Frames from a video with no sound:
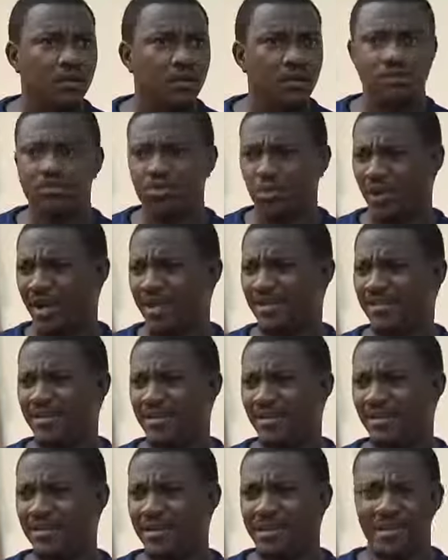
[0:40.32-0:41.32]
So what are you
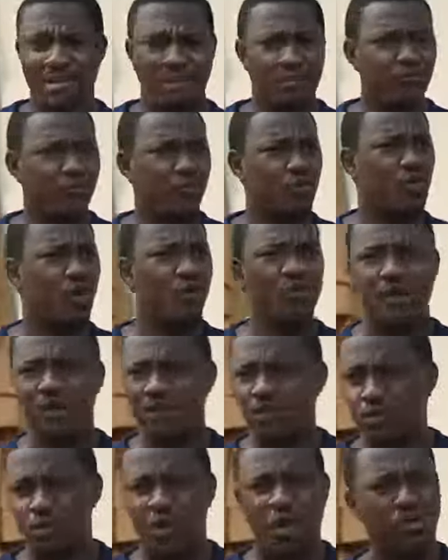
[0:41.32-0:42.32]
saying? That before we got
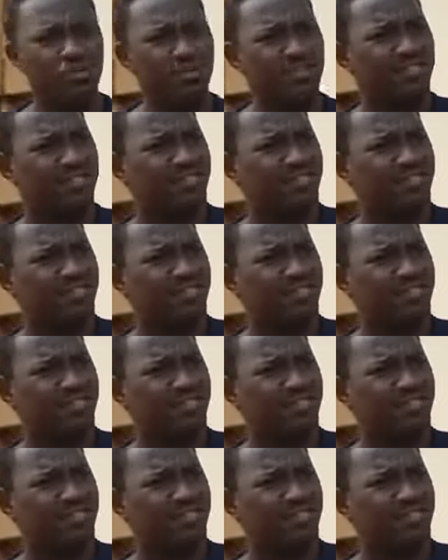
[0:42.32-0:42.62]
married, you wear all these